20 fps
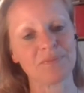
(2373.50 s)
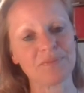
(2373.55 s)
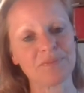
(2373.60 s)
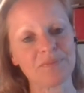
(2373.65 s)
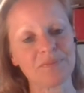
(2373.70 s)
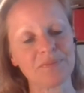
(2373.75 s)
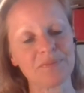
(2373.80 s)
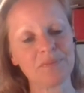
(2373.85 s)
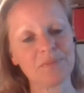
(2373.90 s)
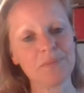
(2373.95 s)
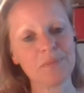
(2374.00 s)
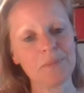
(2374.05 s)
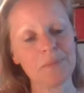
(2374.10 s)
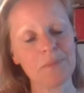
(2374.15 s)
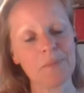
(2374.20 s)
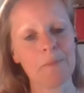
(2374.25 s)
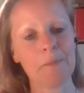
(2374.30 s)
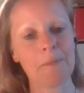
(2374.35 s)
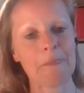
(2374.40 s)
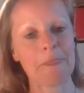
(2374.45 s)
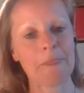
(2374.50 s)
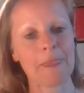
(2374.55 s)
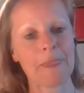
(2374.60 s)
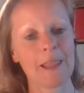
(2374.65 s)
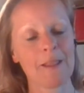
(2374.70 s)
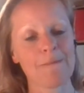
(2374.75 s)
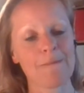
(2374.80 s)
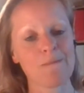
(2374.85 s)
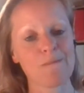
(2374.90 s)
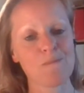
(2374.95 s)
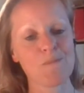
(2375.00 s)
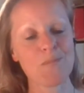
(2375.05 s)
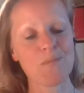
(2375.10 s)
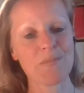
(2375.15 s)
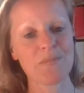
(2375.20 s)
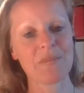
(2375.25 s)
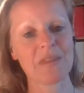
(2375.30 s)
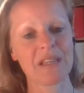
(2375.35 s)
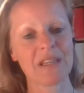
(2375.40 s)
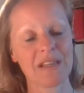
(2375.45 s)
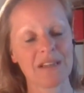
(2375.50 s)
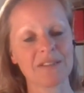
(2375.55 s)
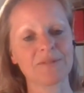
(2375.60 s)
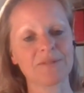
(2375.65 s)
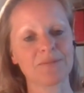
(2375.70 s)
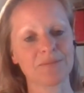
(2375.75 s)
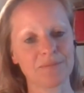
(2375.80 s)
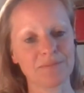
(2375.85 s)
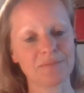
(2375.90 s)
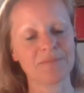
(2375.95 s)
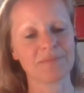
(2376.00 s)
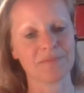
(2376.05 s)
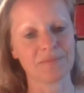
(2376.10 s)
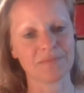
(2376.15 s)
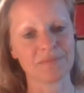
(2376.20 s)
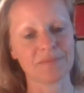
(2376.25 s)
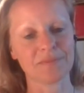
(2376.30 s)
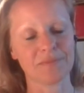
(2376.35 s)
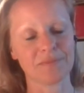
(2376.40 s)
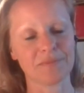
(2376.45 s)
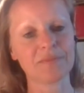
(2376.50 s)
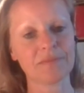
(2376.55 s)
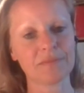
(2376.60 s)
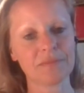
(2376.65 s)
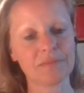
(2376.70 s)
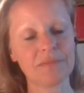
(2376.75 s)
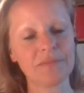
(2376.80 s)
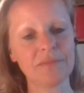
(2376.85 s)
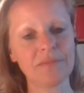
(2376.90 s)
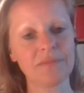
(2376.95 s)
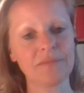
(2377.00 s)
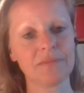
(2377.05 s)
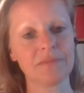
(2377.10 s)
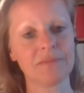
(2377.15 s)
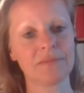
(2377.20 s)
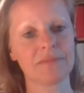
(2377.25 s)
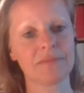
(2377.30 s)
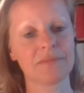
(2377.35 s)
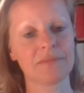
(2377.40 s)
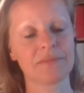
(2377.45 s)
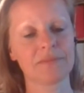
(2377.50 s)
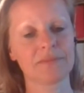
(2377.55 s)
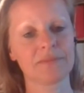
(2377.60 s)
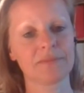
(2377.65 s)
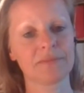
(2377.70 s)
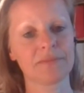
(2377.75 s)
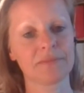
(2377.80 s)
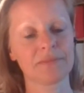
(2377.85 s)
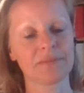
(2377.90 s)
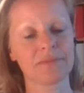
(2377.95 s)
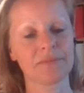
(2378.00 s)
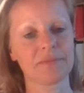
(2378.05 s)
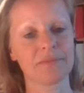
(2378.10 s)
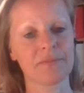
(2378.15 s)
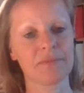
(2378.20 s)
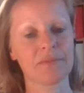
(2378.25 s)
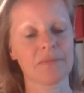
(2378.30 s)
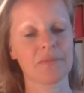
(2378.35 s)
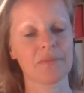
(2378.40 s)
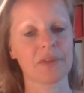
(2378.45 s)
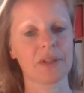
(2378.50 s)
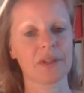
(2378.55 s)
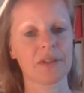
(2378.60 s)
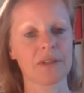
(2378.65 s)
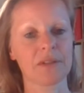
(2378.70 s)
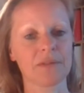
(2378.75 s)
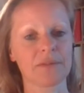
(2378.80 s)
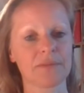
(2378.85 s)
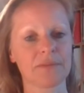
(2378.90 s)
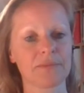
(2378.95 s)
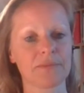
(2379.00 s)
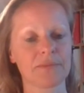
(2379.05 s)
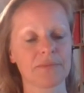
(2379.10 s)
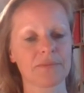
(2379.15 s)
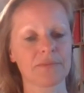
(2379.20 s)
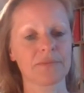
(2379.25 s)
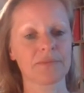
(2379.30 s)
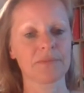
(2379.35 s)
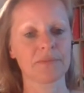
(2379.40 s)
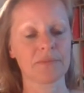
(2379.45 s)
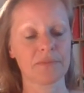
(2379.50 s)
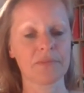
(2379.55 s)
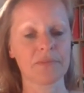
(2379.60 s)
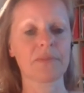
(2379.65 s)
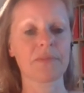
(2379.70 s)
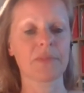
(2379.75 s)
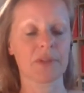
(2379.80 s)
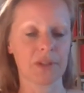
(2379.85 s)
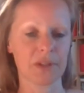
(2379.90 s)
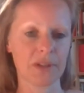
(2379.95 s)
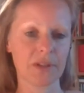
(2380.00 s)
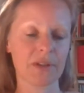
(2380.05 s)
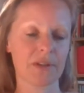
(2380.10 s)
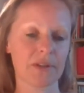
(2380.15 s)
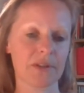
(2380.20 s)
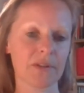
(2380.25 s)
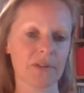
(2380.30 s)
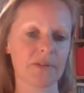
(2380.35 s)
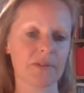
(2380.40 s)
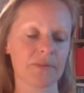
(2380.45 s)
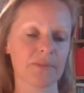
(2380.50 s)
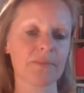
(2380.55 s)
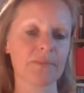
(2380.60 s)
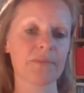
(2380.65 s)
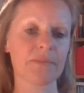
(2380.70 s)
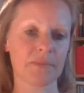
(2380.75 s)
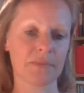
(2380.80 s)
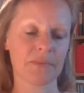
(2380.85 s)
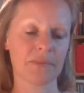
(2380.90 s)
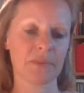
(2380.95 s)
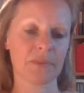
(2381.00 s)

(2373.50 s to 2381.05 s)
[no speech]